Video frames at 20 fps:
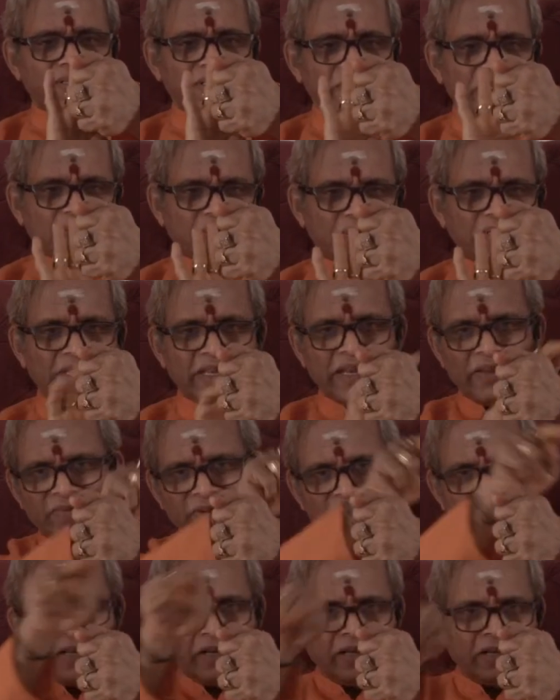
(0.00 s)
just in the
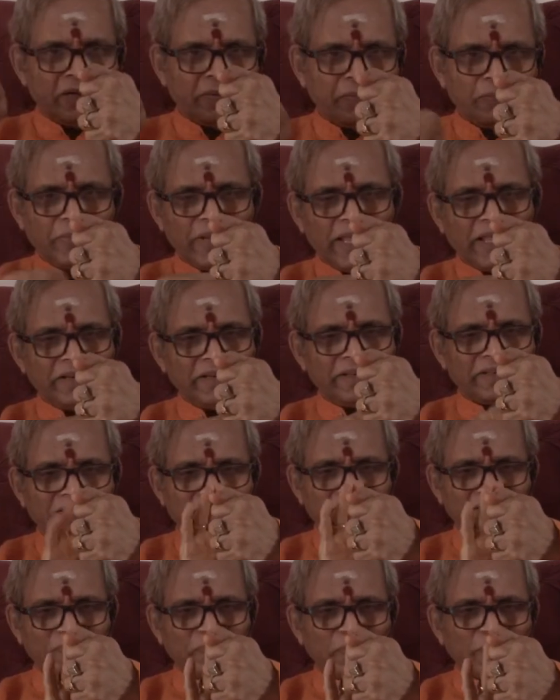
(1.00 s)
Navagraha
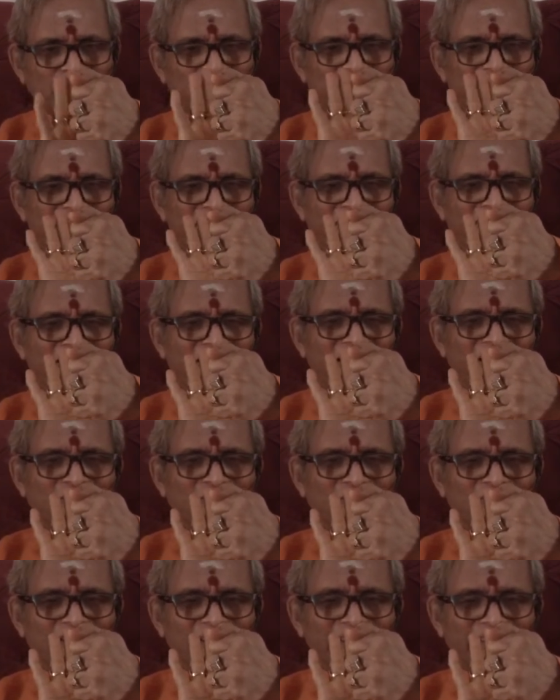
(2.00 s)
planets. The position is
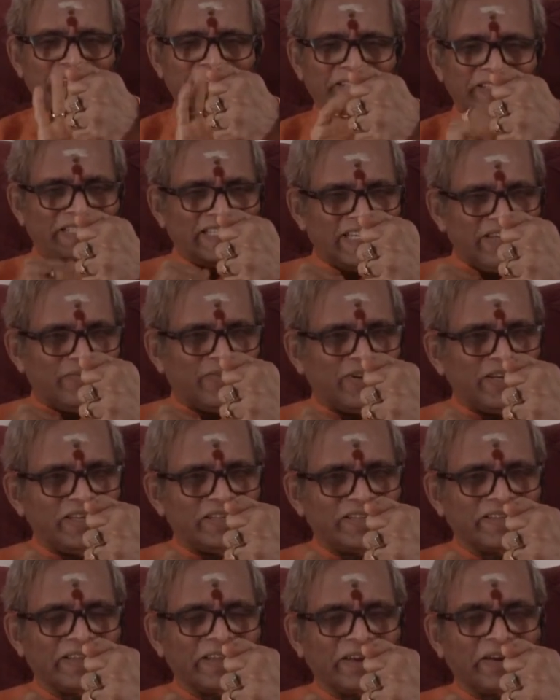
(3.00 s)
Shanishvara here. Jiva
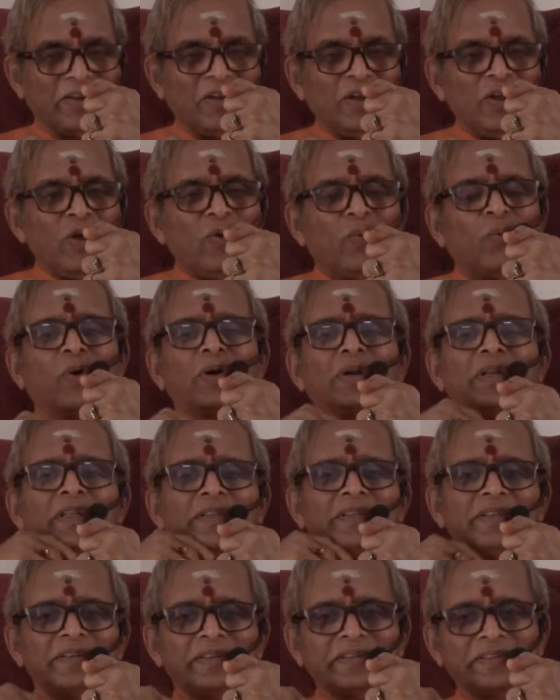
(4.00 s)
is there. What is
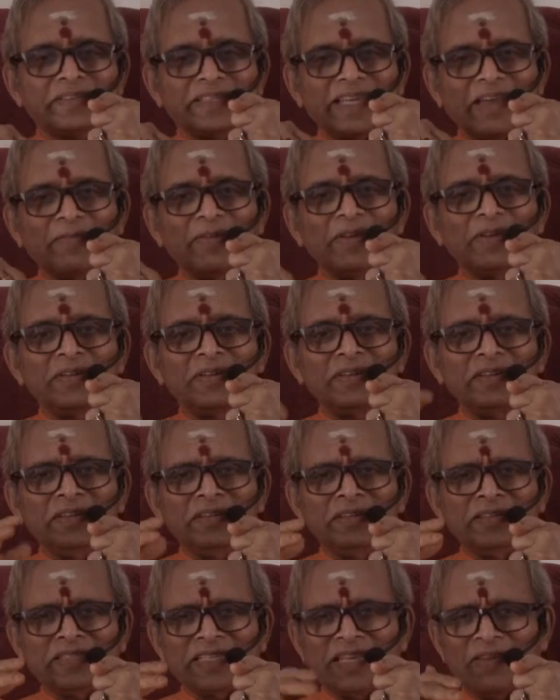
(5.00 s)
that
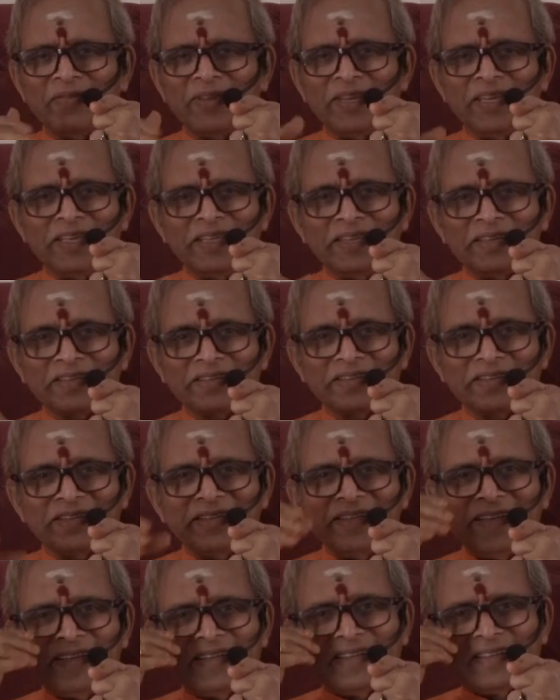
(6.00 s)
7 years,
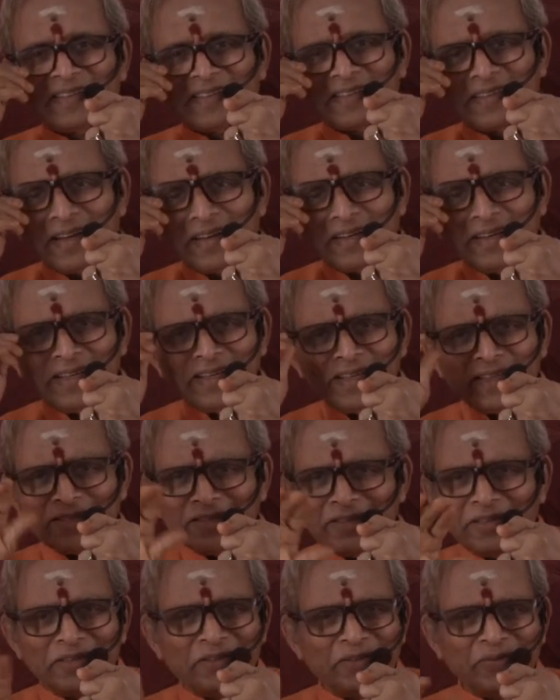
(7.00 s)
Sade,
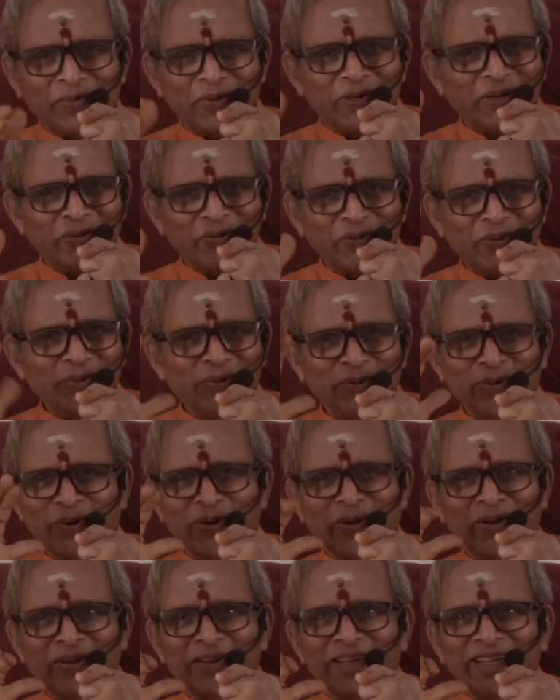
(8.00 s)
Sat, whatever you
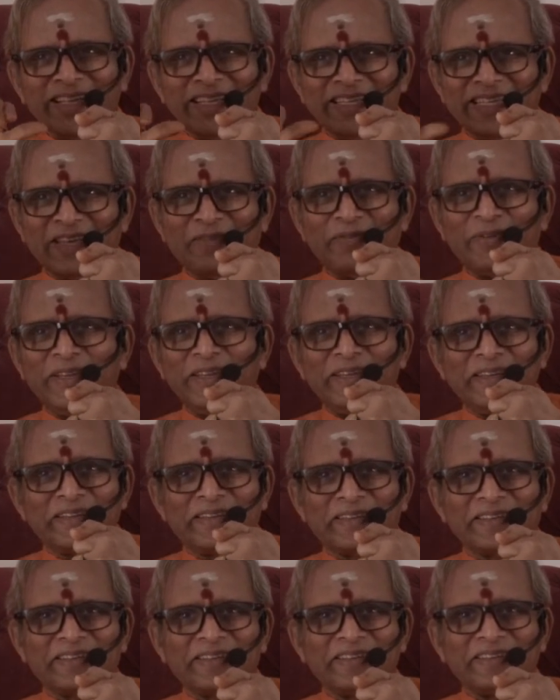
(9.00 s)
call, 7 years
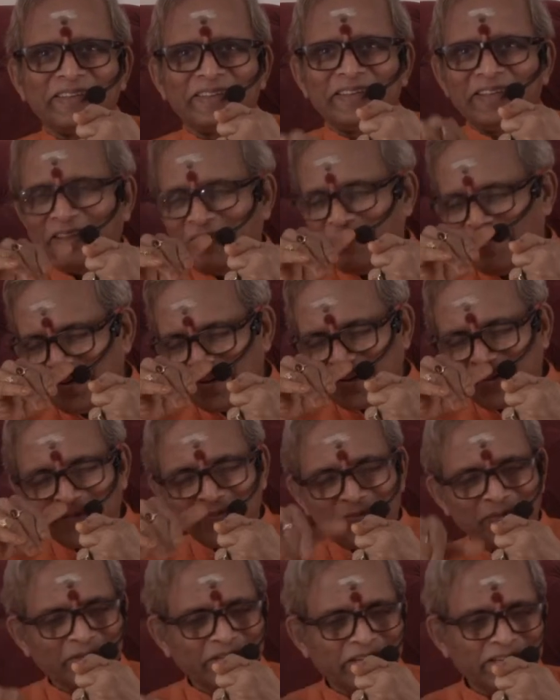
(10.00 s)
effect of
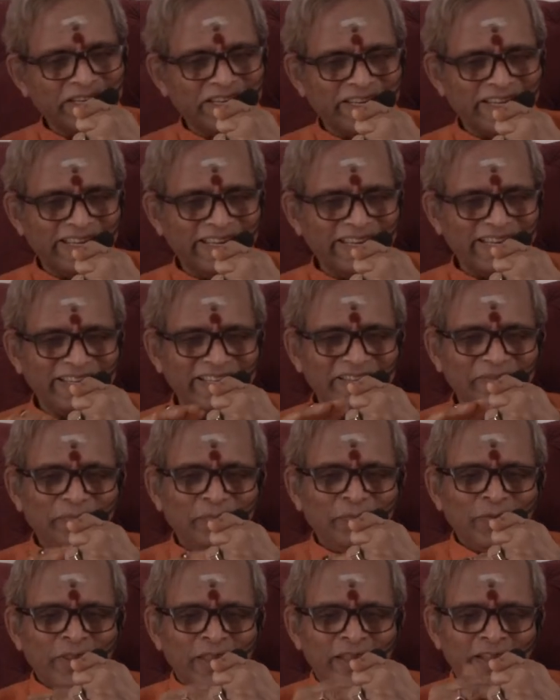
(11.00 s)
Shani is,
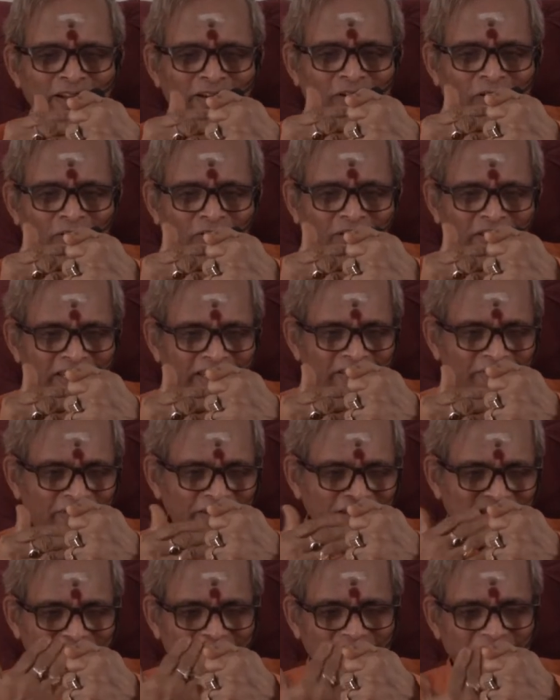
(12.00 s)
all the
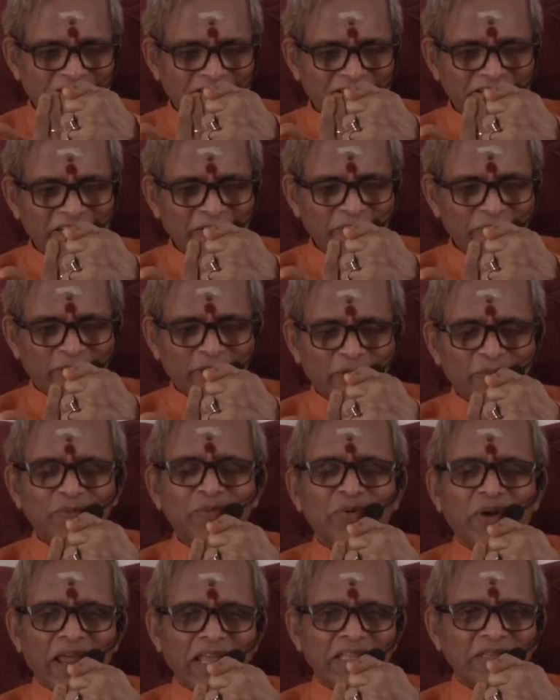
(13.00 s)
while the Shani becomes
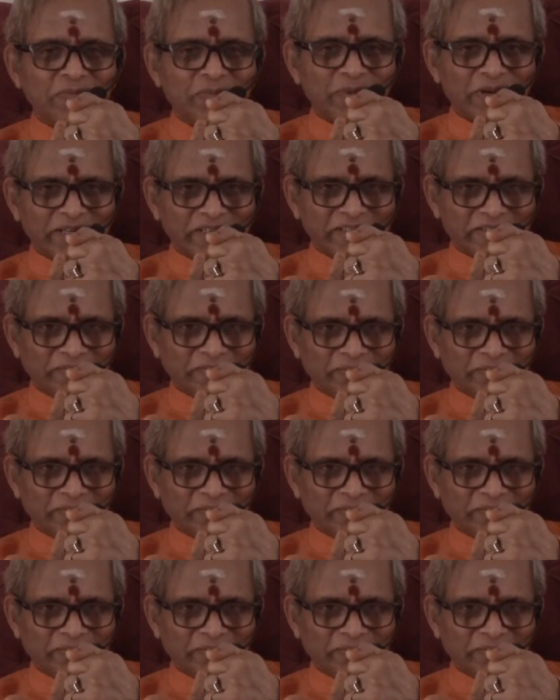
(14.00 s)
transparent.